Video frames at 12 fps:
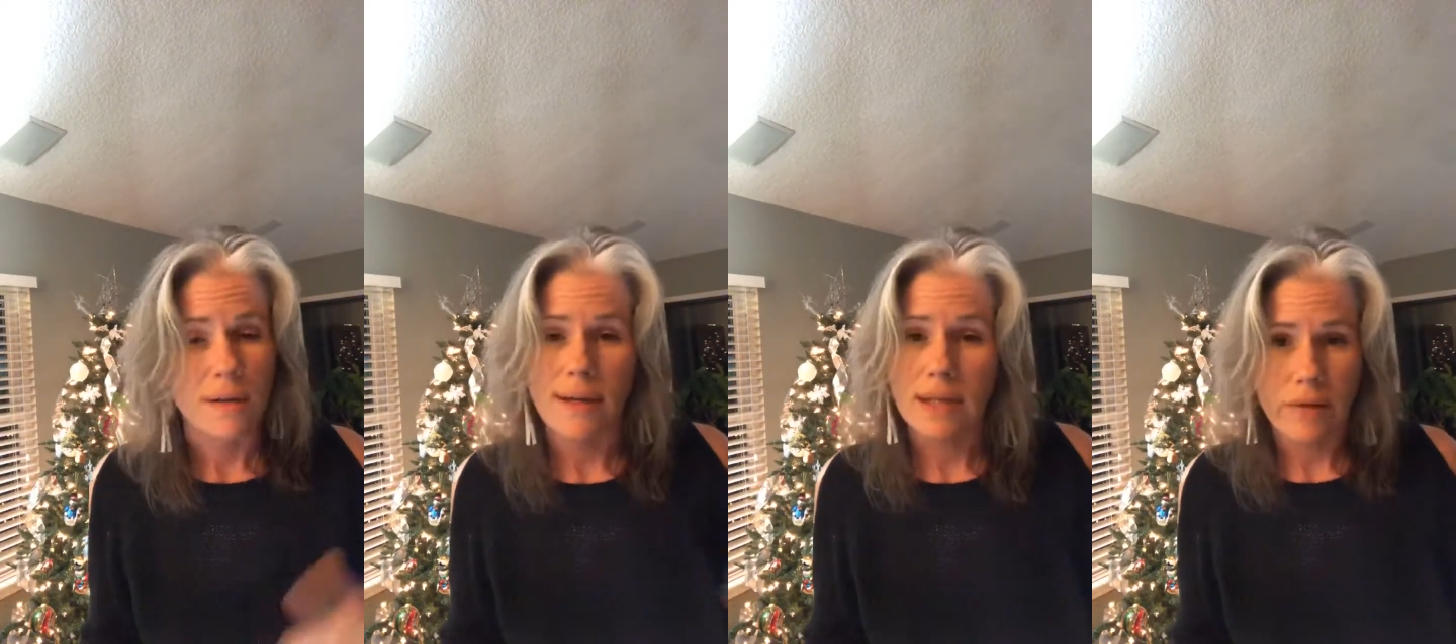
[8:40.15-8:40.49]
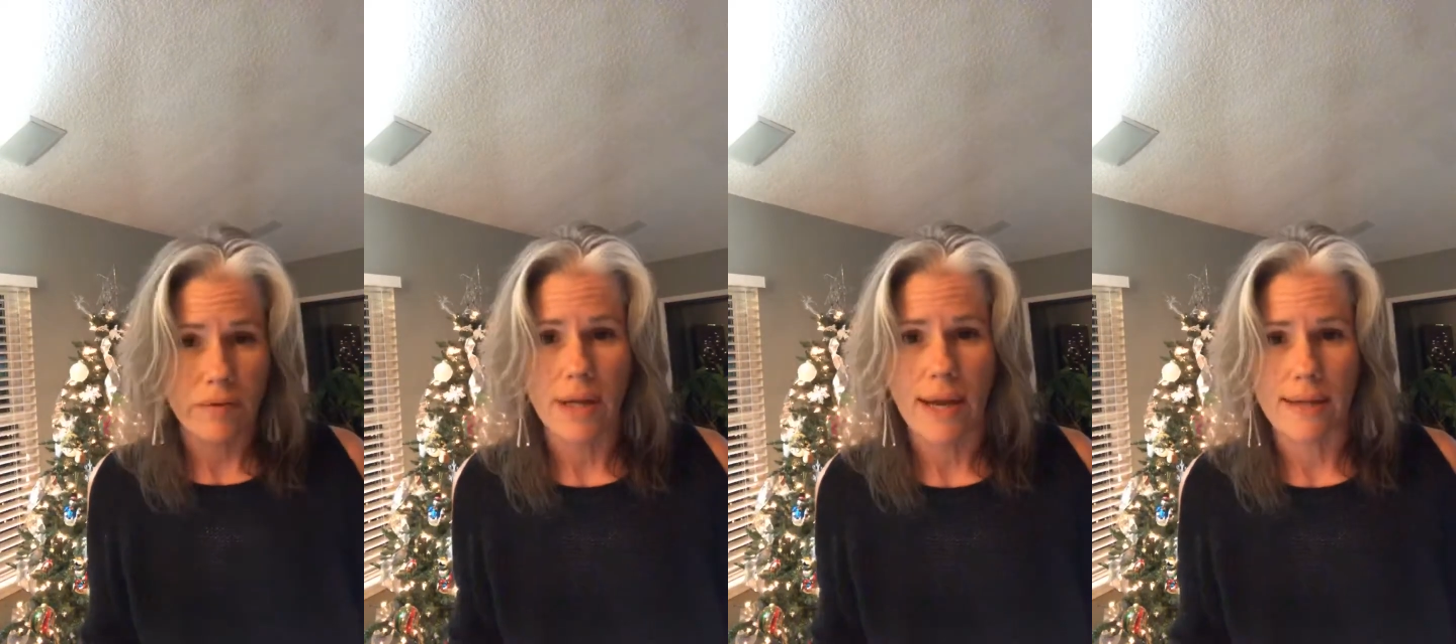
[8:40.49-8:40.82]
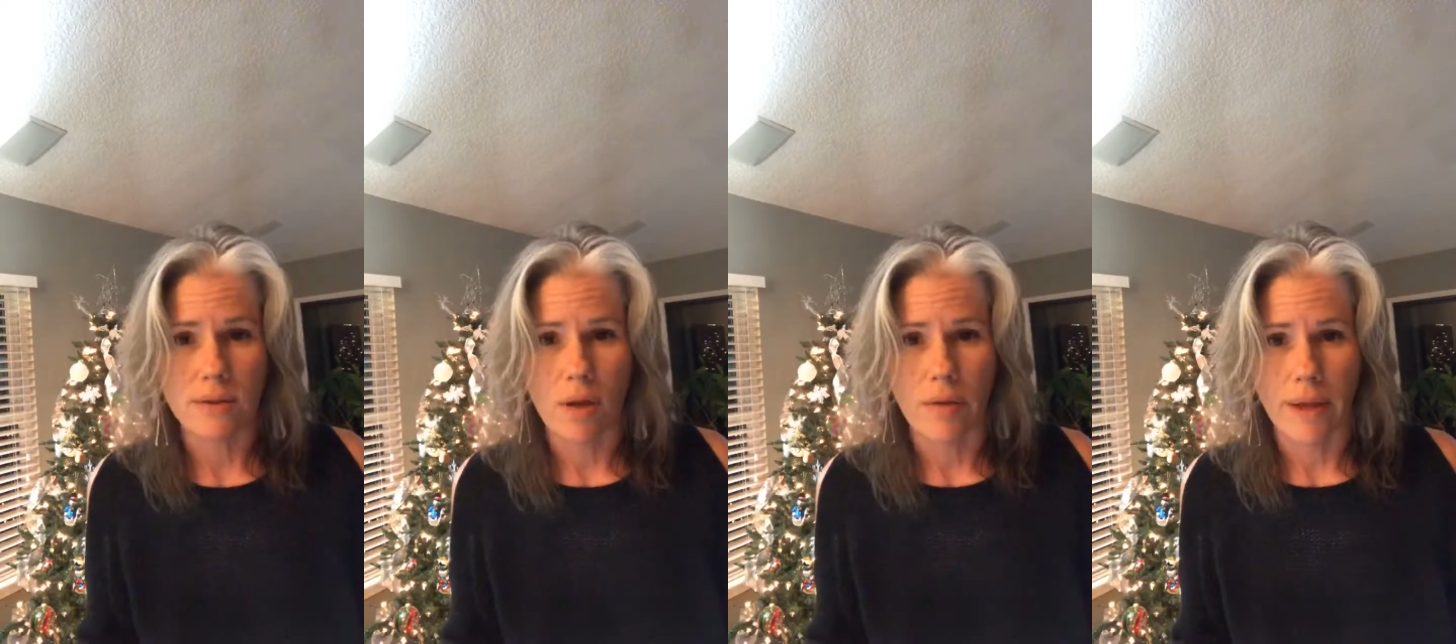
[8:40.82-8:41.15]
Young Living
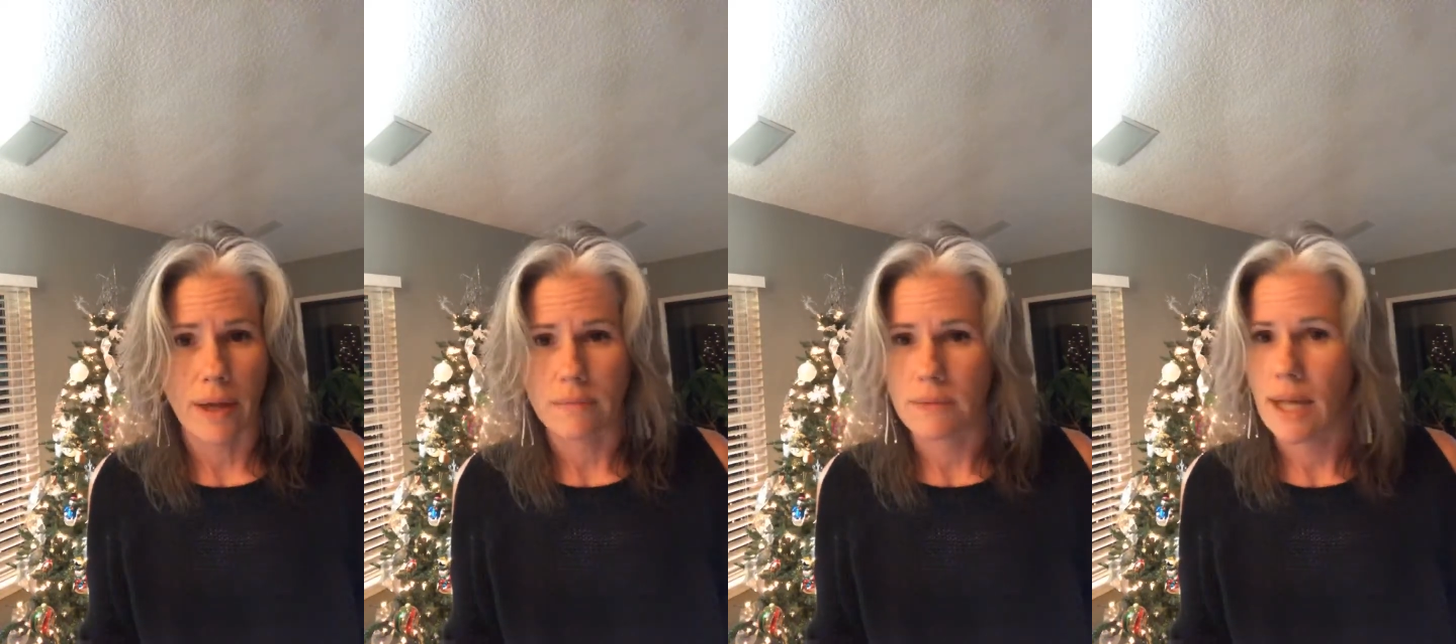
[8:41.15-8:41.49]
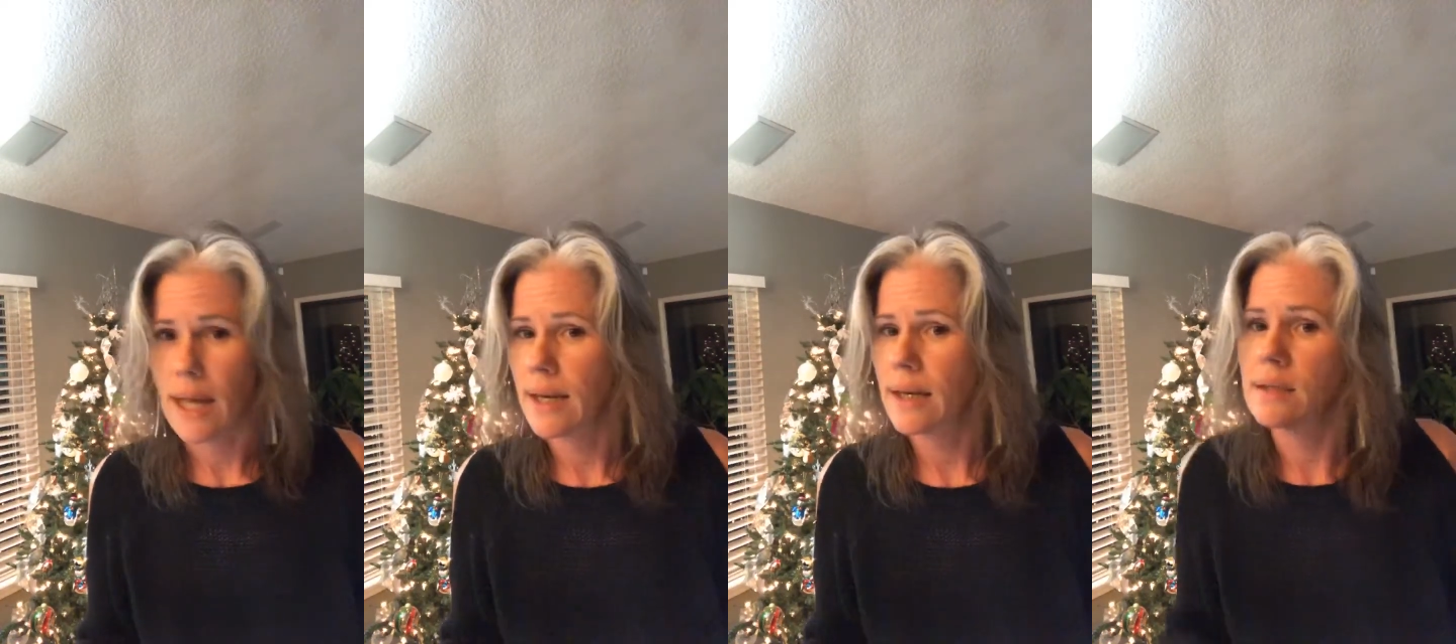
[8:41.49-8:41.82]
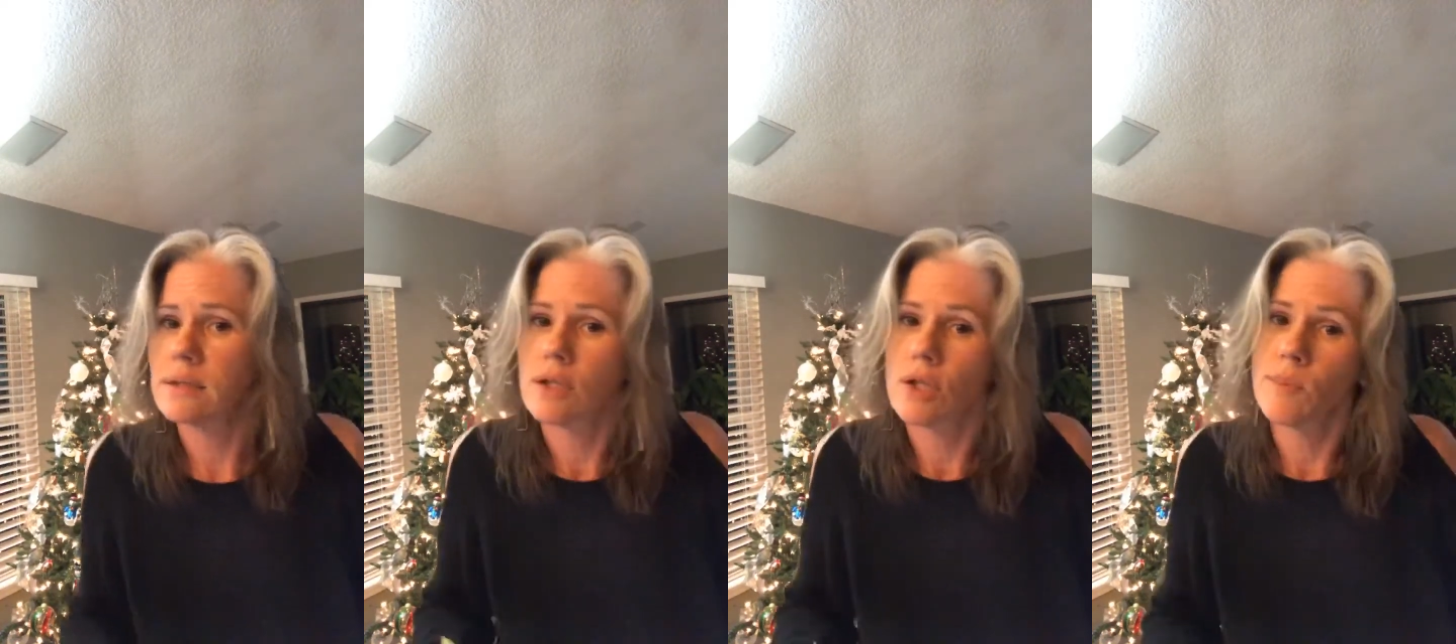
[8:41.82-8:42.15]
has all that. And it
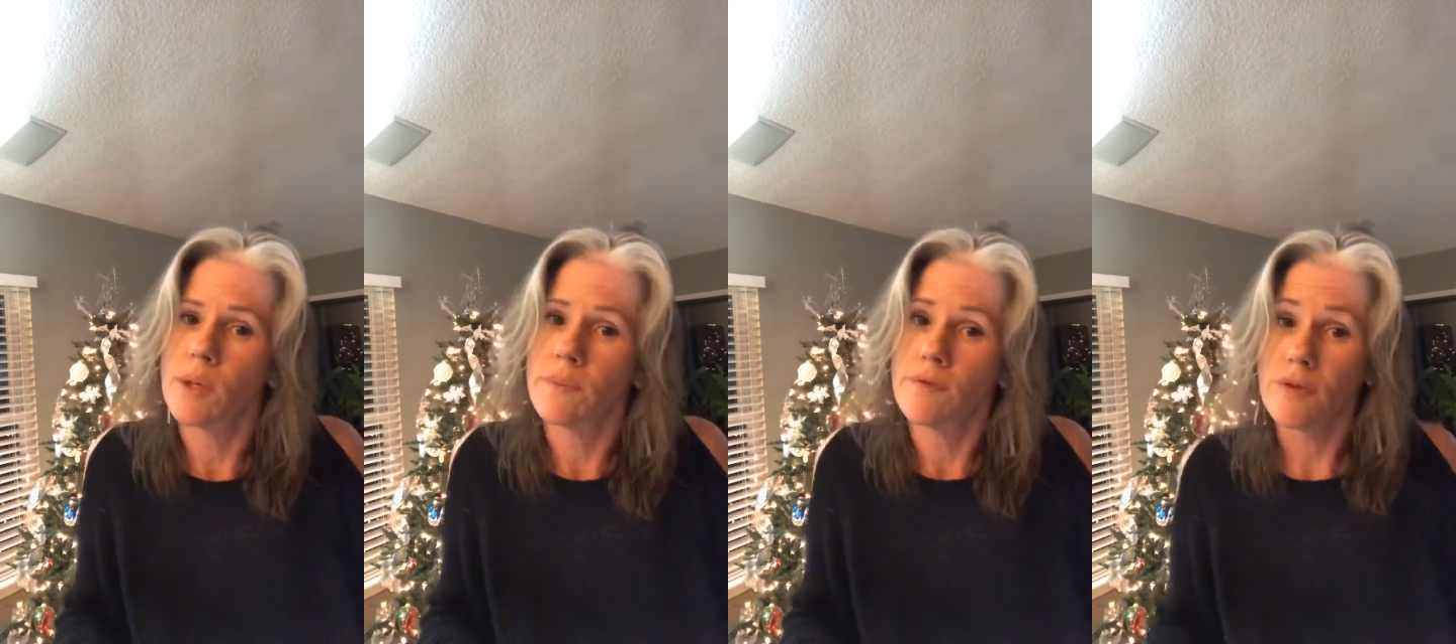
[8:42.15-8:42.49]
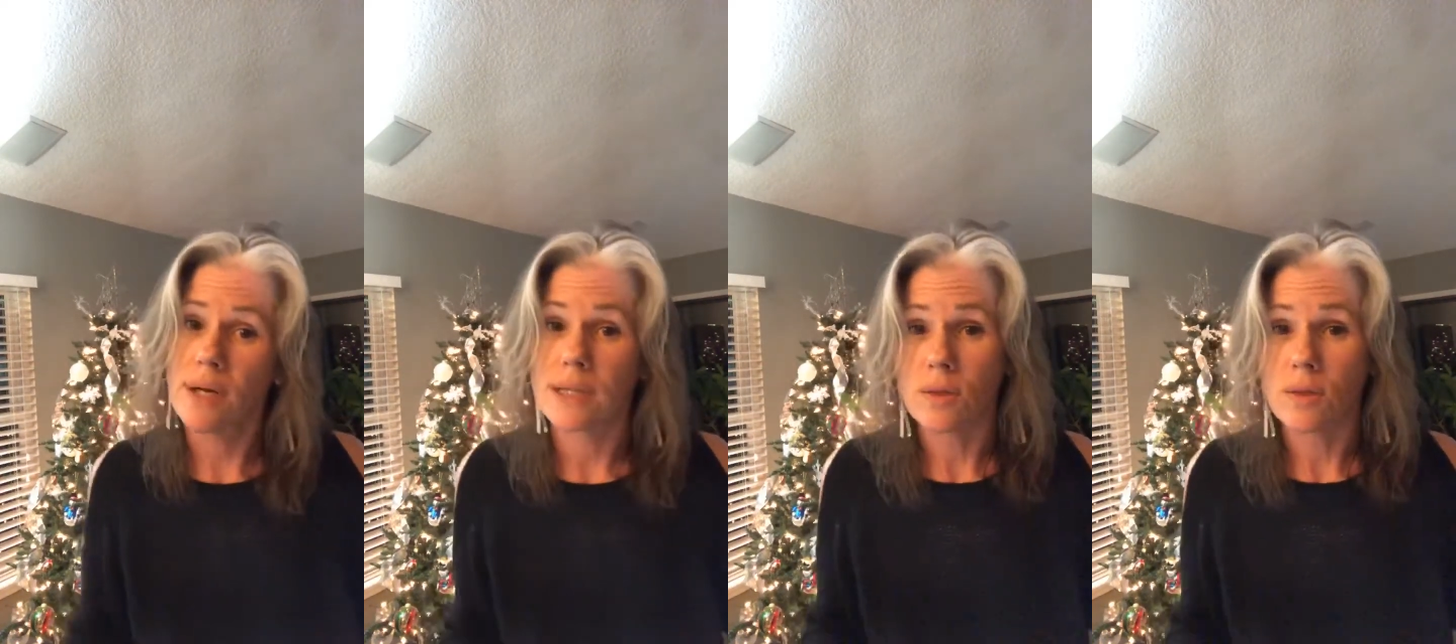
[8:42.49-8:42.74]
is aluminum free.